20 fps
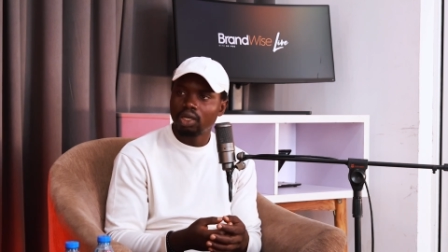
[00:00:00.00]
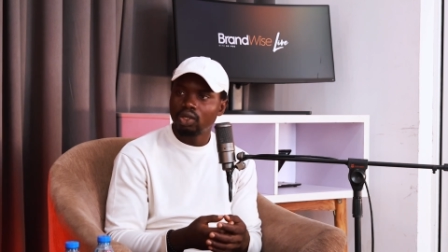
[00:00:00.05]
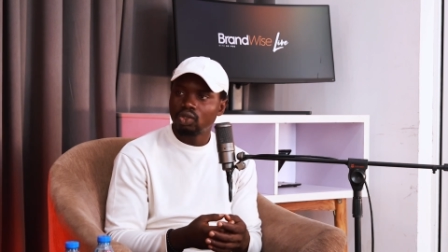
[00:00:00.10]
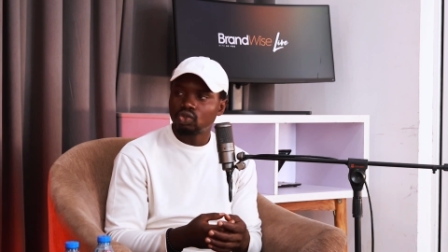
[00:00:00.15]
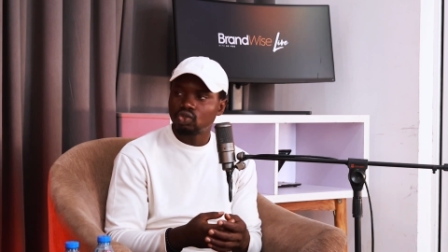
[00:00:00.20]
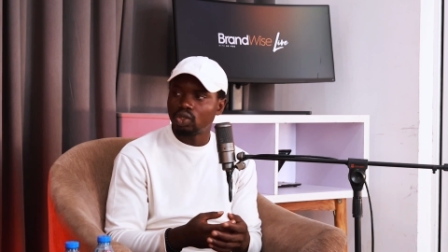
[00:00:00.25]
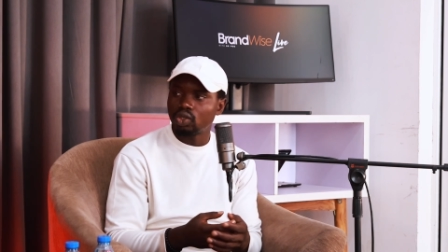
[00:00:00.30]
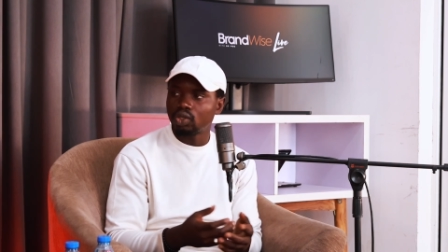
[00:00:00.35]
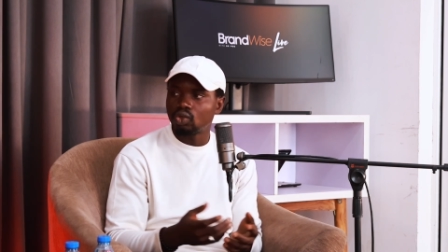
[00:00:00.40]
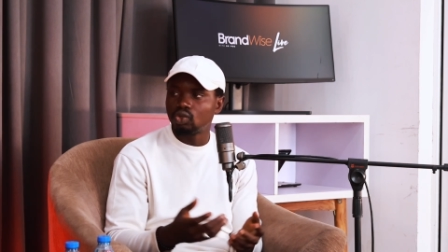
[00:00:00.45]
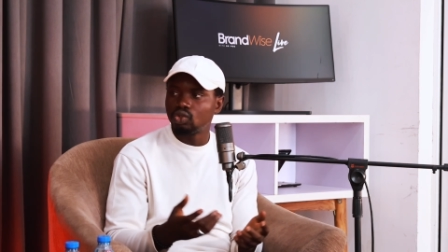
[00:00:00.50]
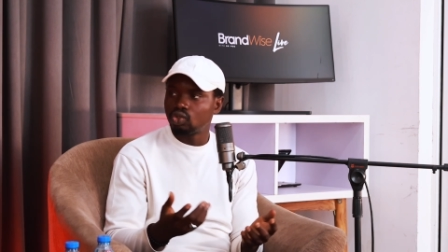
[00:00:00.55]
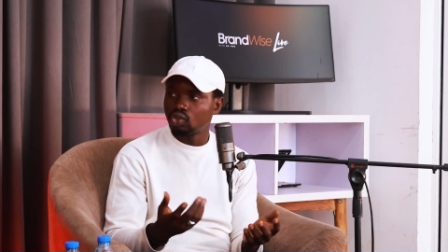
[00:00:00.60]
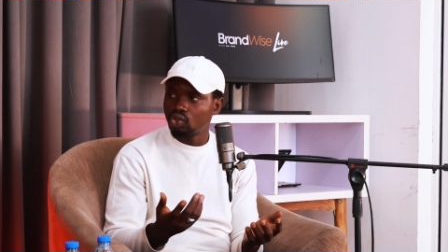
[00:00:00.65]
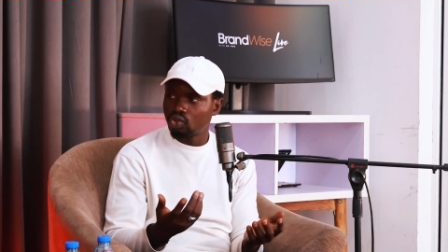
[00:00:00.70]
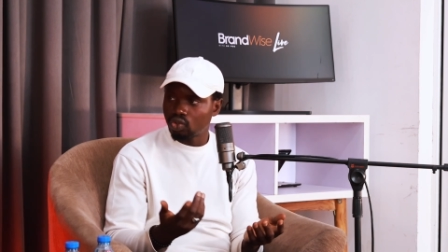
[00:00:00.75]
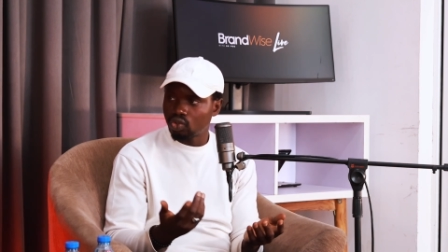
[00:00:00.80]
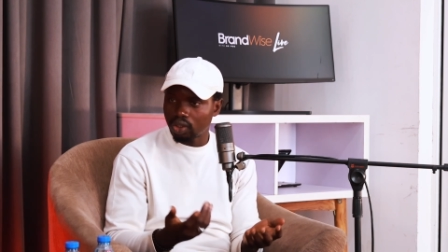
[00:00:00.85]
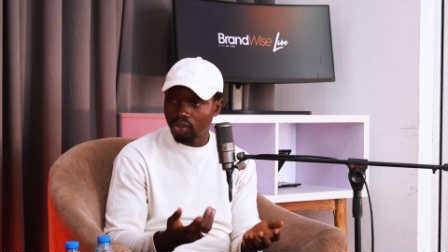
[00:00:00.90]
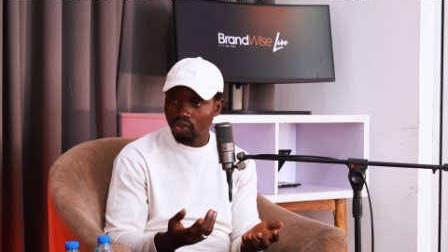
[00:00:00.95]
So they could
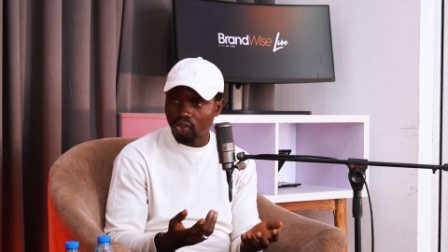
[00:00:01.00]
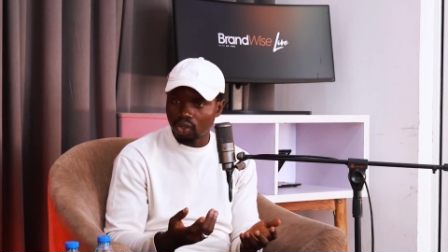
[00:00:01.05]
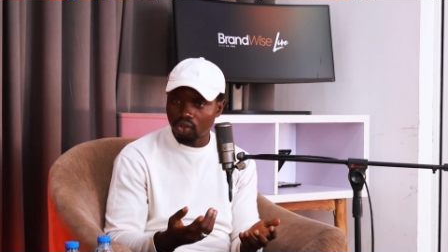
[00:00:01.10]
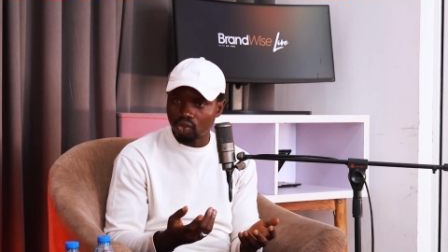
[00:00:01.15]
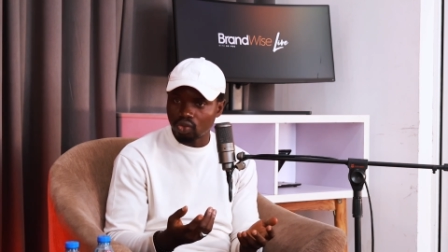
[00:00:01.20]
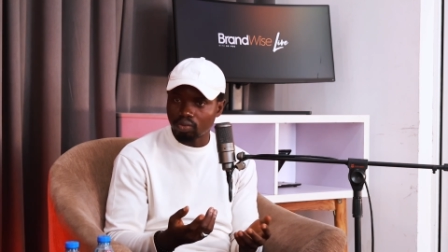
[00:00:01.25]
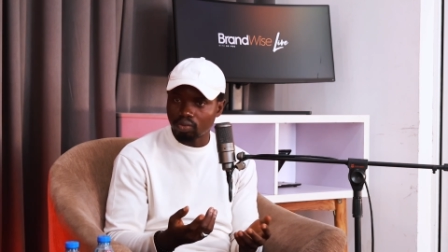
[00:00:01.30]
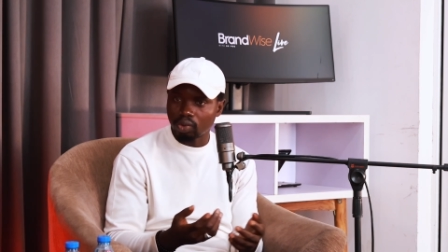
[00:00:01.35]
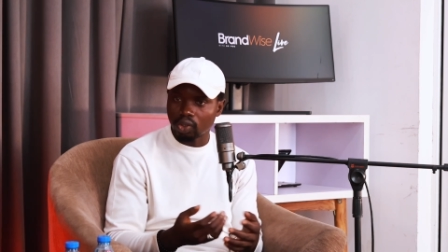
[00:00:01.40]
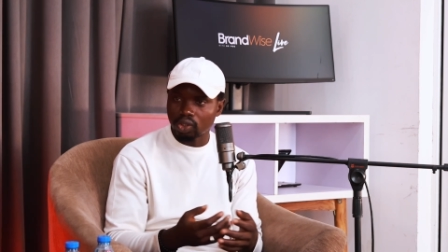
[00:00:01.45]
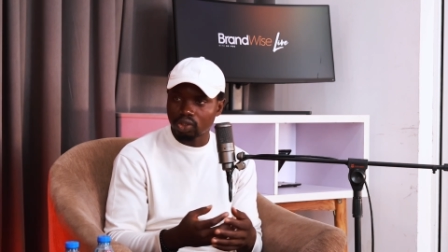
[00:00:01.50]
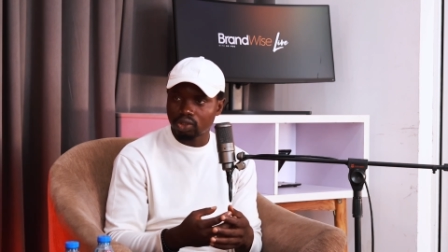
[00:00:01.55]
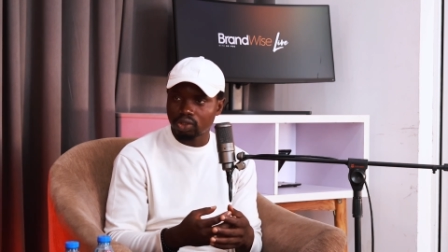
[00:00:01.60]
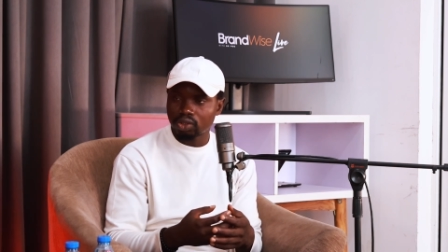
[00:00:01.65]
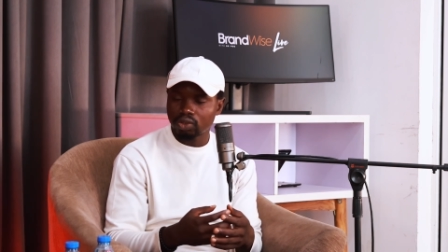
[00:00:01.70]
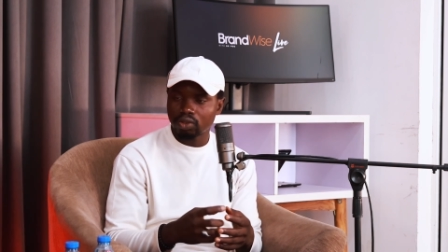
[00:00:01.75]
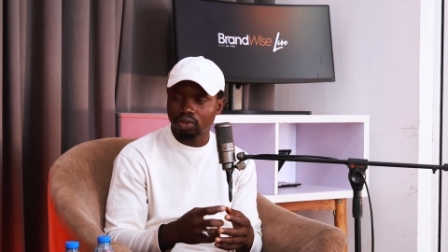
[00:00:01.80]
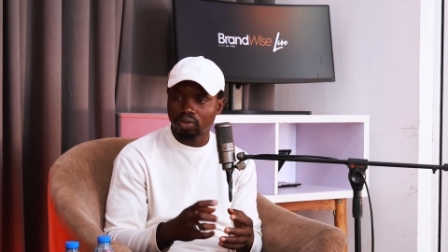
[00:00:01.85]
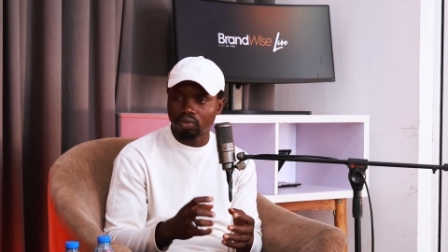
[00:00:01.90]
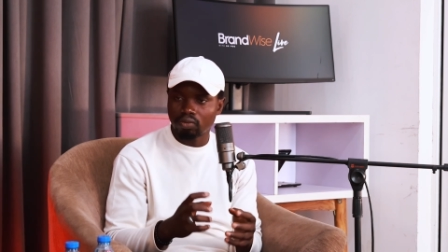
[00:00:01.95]
choose to ignore you,
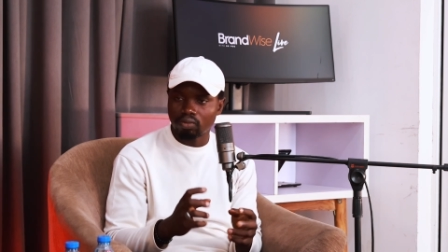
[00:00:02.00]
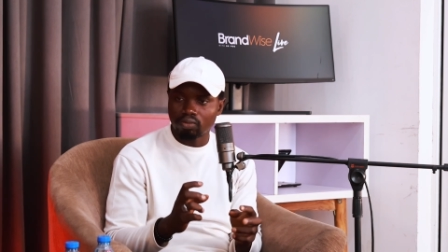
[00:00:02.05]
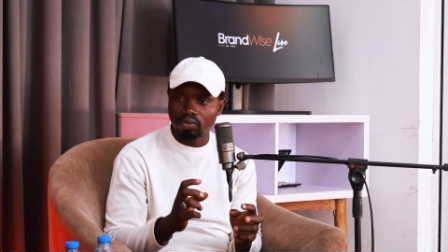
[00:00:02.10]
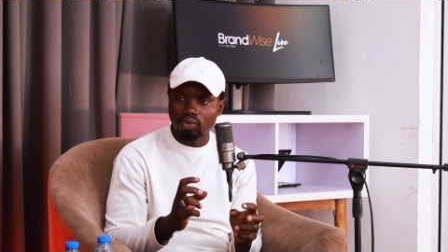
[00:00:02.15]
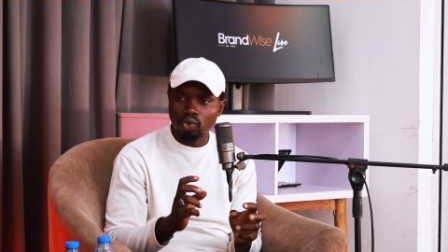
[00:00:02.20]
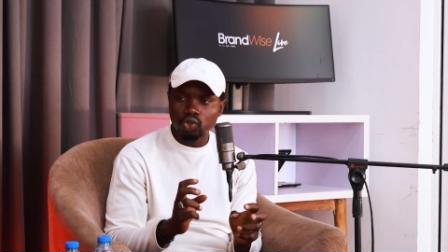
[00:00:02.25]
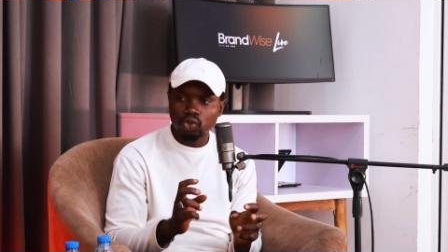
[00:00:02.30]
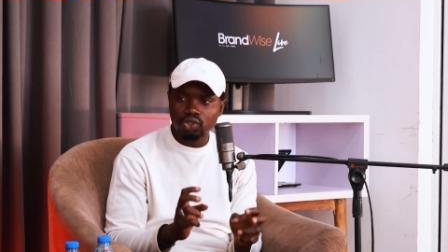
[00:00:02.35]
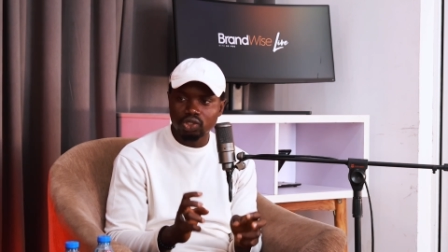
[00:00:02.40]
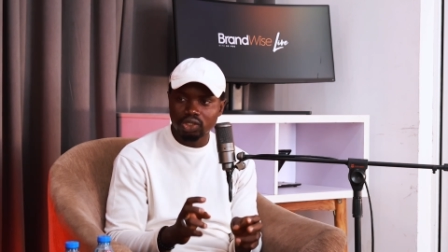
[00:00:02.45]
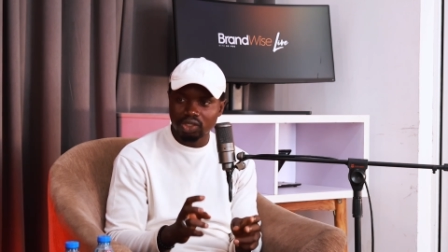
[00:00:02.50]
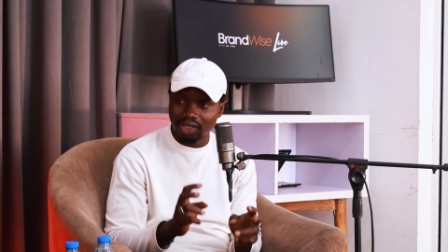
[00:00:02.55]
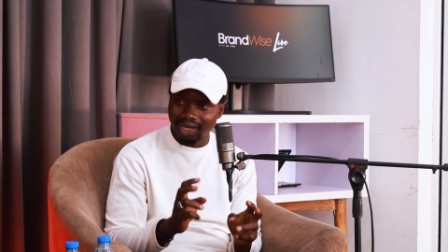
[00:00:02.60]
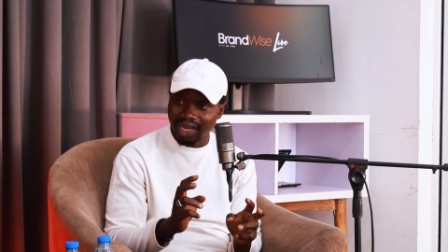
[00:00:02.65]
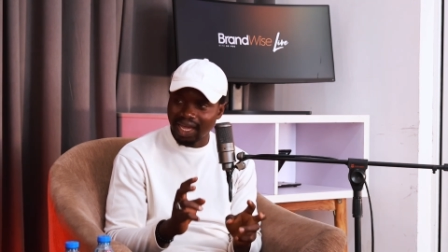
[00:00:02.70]
but most